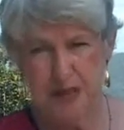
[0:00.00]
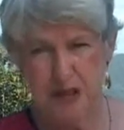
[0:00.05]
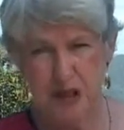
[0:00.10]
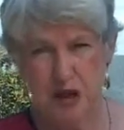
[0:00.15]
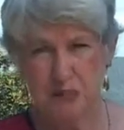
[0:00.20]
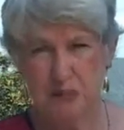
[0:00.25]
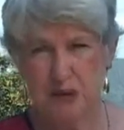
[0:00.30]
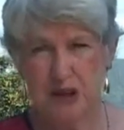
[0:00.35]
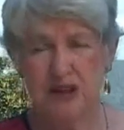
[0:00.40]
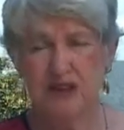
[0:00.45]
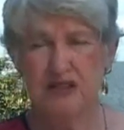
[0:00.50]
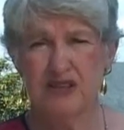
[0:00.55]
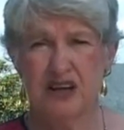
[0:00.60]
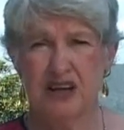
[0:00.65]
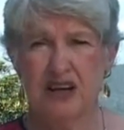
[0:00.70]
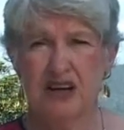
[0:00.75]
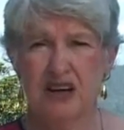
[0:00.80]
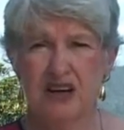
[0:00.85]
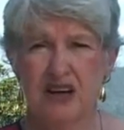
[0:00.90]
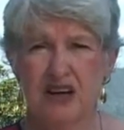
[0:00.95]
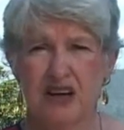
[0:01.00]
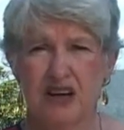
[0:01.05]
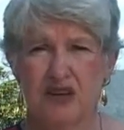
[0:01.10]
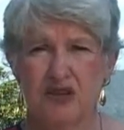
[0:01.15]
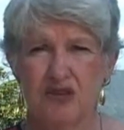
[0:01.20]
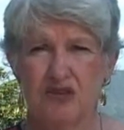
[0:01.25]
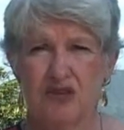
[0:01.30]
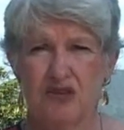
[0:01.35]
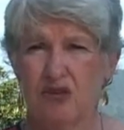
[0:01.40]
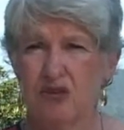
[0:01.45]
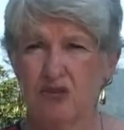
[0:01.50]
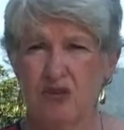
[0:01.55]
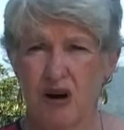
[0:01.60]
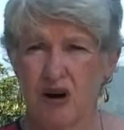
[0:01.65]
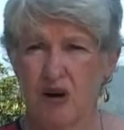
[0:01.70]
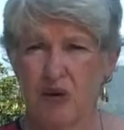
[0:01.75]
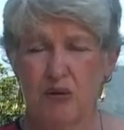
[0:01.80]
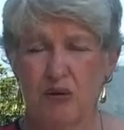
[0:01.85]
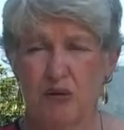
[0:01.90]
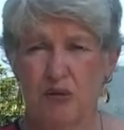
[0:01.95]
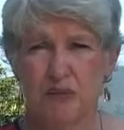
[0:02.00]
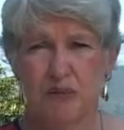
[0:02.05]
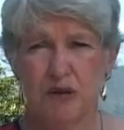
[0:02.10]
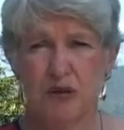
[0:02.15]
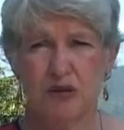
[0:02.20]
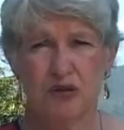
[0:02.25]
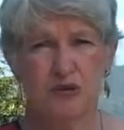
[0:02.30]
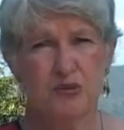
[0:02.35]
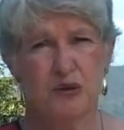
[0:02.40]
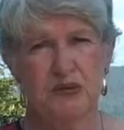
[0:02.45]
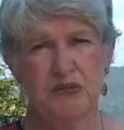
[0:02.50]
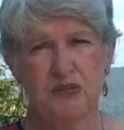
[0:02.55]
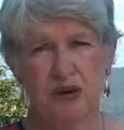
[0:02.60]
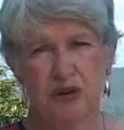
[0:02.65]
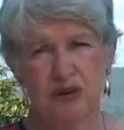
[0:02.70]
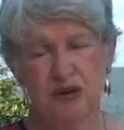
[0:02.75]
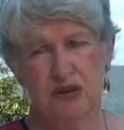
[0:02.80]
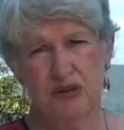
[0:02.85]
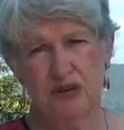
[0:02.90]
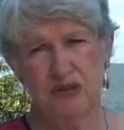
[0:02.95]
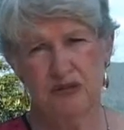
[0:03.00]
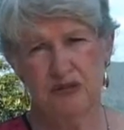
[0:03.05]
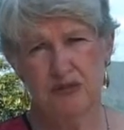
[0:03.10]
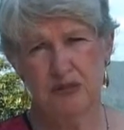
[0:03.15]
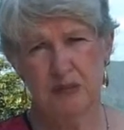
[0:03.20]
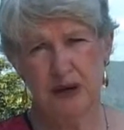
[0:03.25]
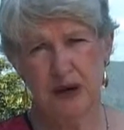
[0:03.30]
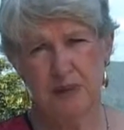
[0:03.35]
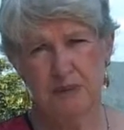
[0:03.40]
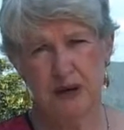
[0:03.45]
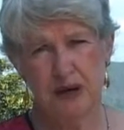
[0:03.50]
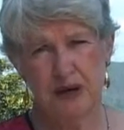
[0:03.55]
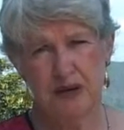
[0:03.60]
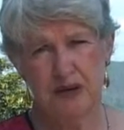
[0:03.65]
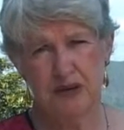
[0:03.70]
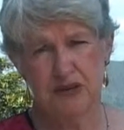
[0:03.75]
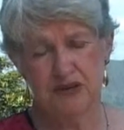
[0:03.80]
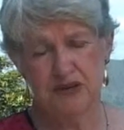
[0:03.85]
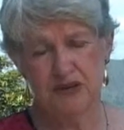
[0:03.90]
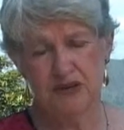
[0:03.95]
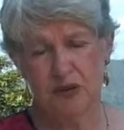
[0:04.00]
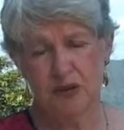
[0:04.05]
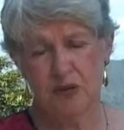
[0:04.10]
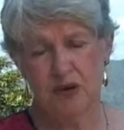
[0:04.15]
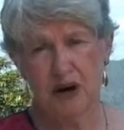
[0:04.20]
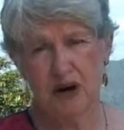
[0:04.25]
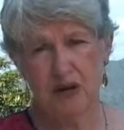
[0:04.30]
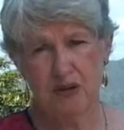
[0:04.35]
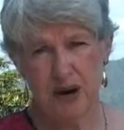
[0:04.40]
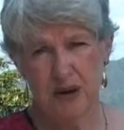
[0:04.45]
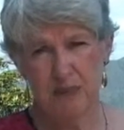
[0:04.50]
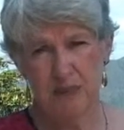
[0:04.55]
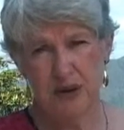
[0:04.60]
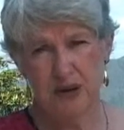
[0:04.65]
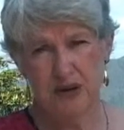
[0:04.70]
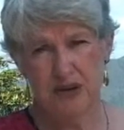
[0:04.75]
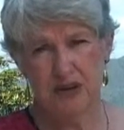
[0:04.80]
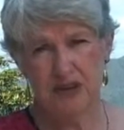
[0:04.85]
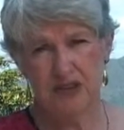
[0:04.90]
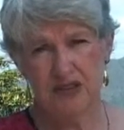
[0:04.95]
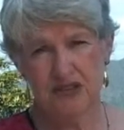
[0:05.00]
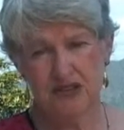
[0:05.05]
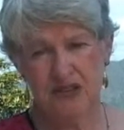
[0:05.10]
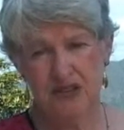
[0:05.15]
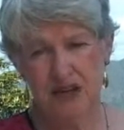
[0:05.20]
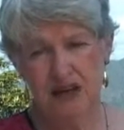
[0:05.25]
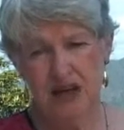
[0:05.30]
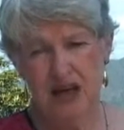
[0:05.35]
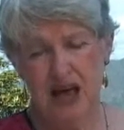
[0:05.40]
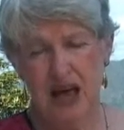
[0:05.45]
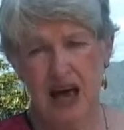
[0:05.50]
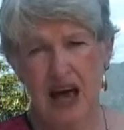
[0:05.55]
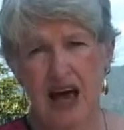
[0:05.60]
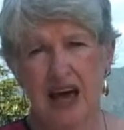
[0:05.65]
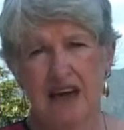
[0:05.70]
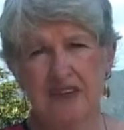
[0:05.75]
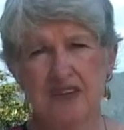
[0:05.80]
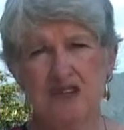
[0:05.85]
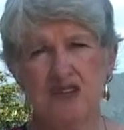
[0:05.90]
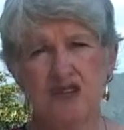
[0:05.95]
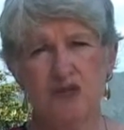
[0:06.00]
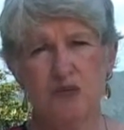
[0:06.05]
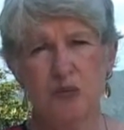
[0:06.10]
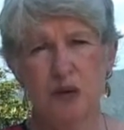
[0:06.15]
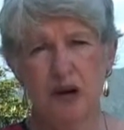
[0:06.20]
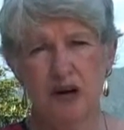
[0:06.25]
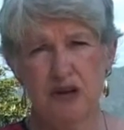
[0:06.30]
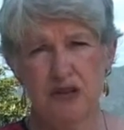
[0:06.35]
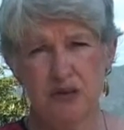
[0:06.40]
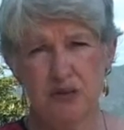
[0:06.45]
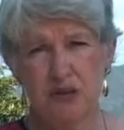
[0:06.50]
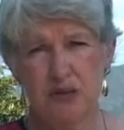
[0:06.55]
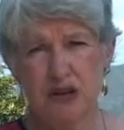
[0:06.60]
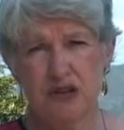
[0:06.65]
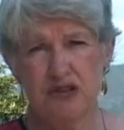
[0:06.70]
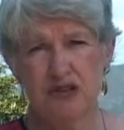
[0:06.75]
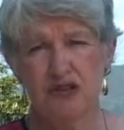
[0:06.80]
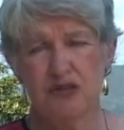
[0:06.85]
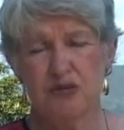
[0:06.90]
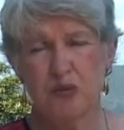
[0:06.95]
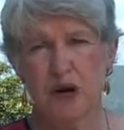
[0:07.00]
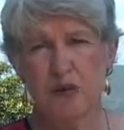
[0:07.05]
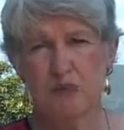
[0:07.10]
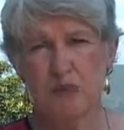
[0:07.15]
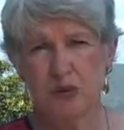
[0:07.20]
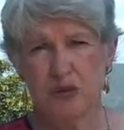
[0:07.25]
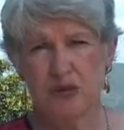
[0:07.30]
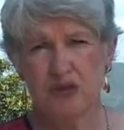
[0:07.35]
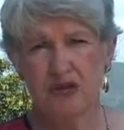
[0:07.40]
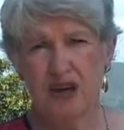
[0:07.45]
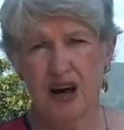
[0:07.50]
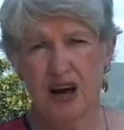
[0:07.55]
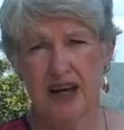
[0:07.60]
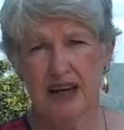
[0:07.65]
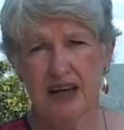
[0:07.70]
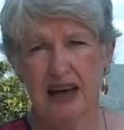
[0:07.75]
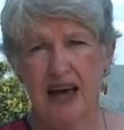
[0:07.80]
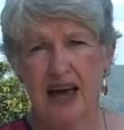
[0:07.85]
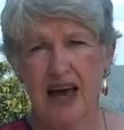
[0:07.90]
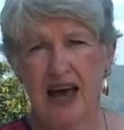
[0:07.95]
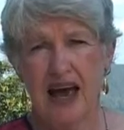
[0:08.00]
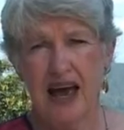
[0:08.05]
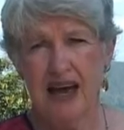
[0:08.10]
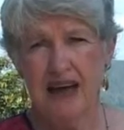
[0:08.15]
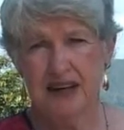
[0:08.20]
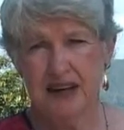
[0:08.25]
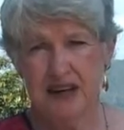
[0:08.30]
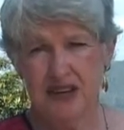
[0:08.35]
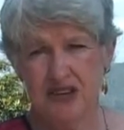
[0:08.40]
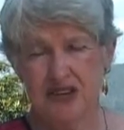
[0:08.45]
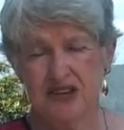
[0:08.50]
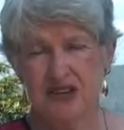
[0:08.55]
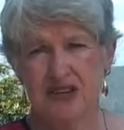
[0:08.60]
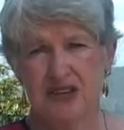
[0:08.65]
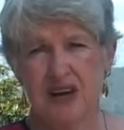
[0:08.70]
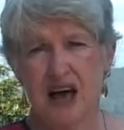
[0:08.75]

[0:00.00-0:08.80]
ability to grow because we've not learnt it from our parents or our grandparents. And this is one of the reasons why books like Annette